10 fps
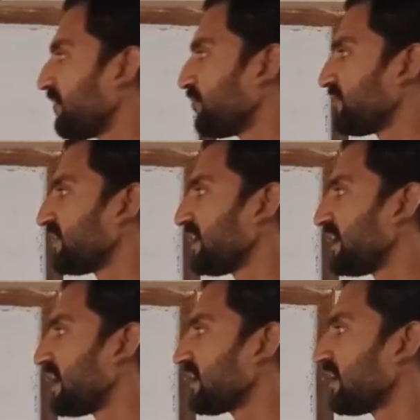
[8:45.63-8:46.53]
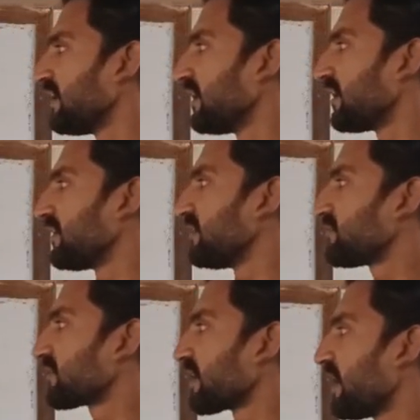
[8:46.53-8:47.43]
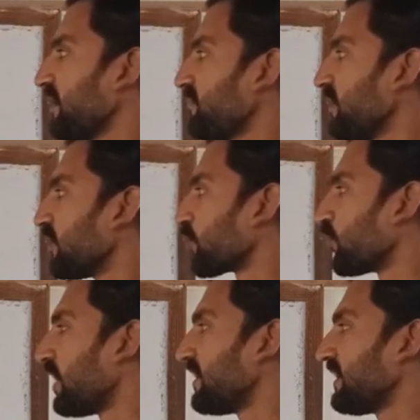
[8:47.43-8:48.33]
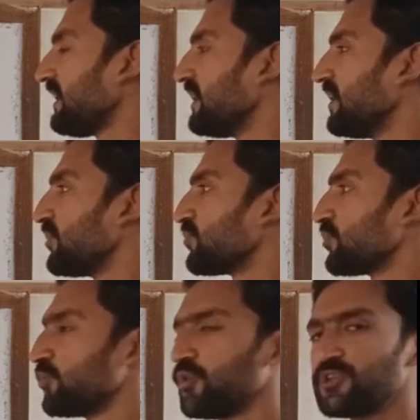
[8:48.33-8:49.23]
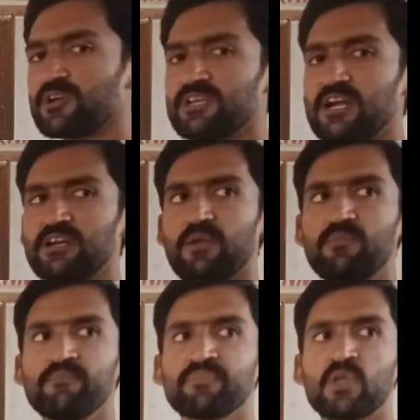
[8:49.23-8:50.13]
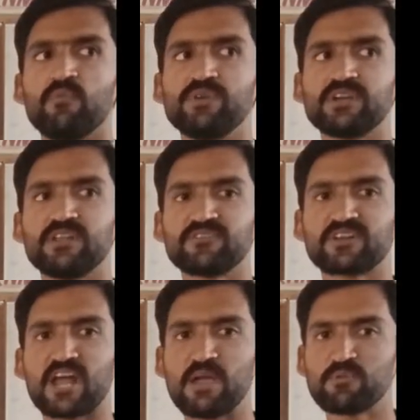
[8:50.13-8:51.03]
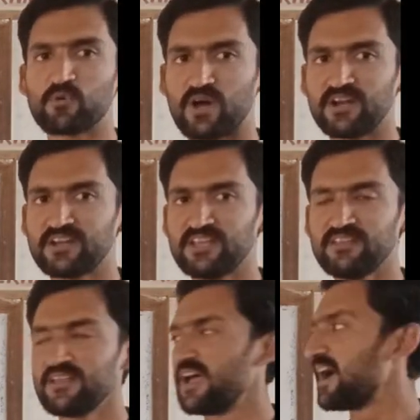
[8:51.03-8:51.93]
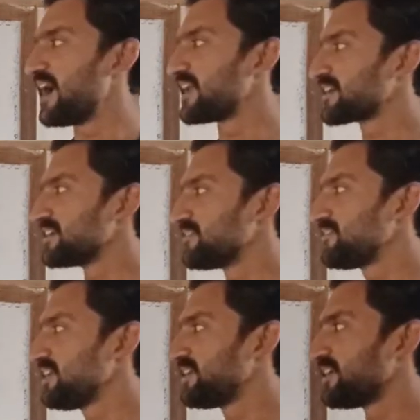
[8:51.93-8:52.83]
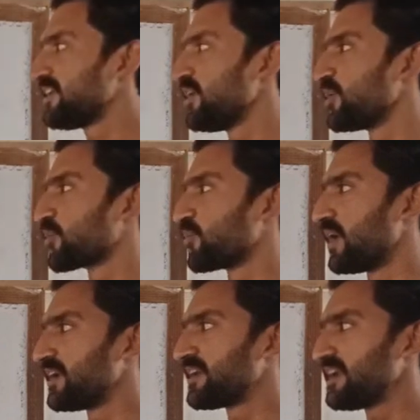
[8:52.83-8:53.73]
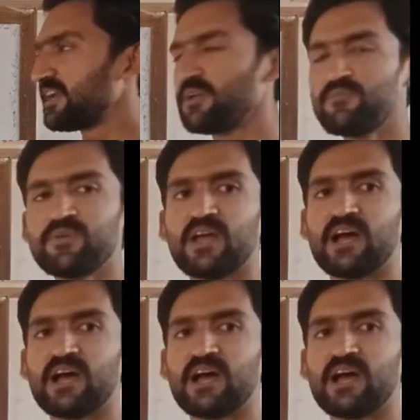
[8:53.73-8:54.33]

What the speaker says: say that describe quality. So those adjectives which describe quality are considered qualitative